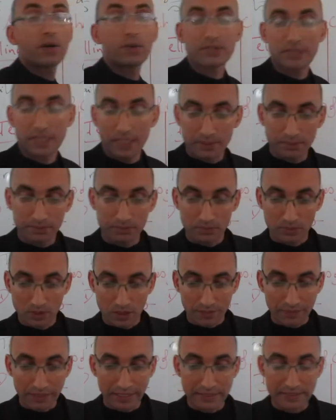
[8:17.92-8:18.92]
him.
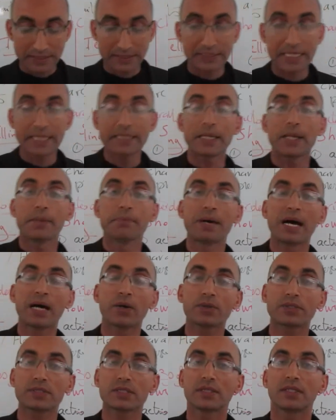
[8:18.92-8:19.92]
Alright, say
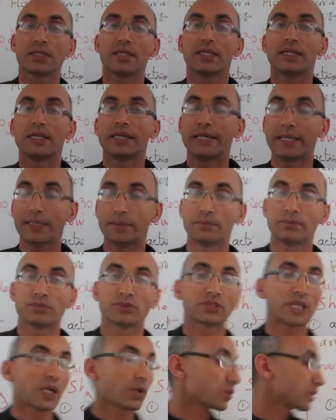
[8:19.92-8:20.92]
about him.
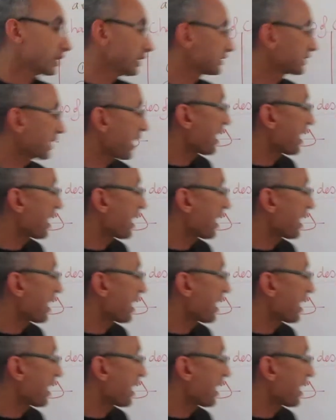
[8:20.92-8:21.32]
So these